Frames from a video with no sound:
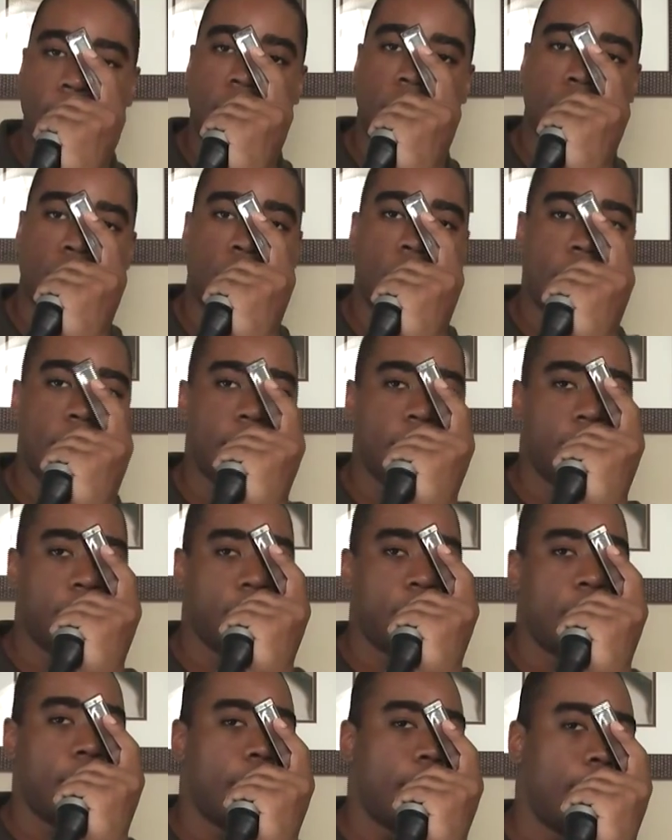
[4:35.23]
So I can
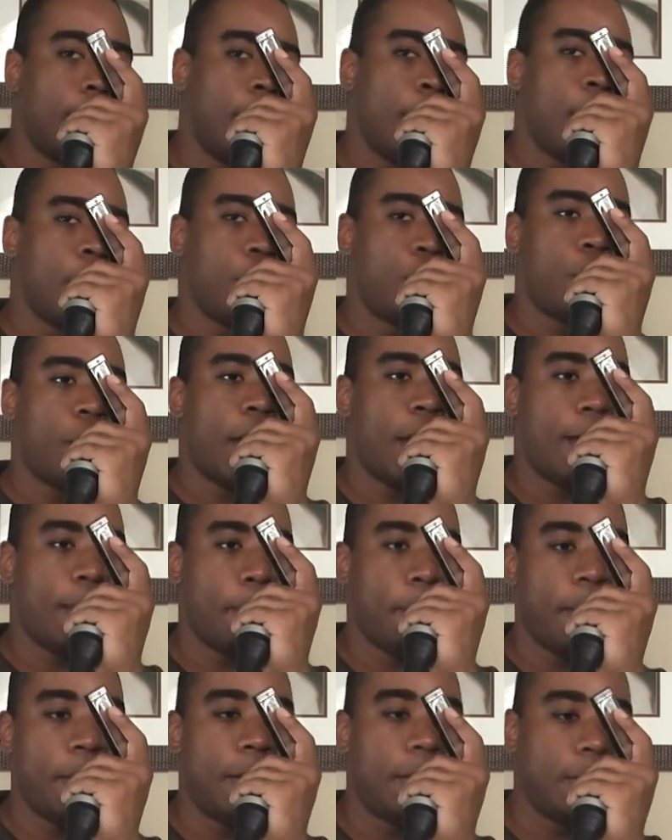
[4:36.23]
still create
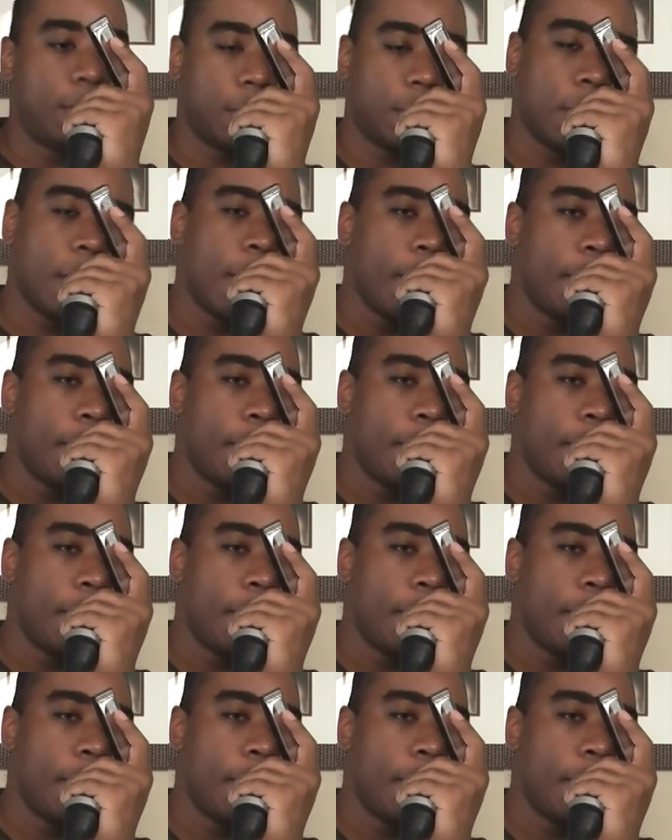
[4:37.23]
beats